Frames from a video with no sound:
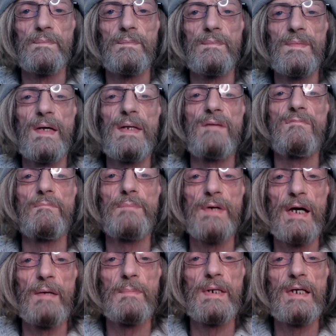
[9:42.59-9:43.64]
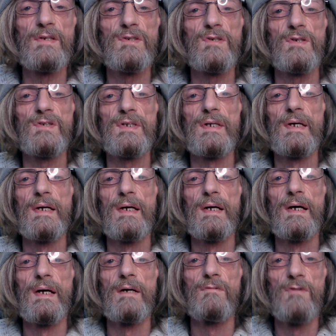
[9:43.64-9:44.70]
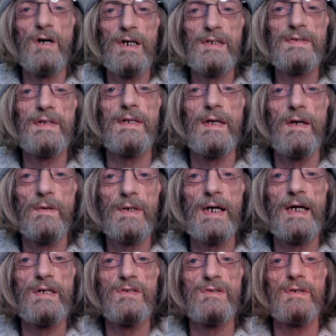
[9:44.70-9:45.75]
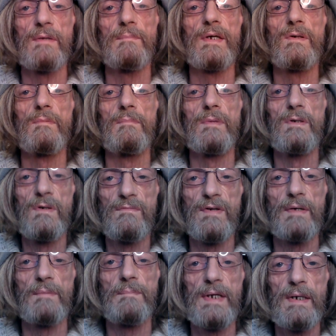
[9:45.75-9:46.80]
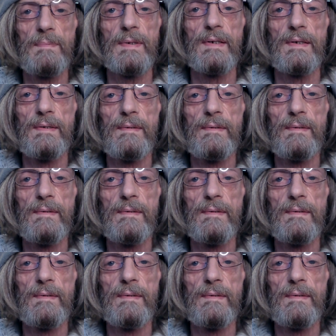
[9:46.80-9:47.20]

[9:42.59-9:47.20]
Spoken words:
Not even proud, but let's just rise to the occasion and become loving people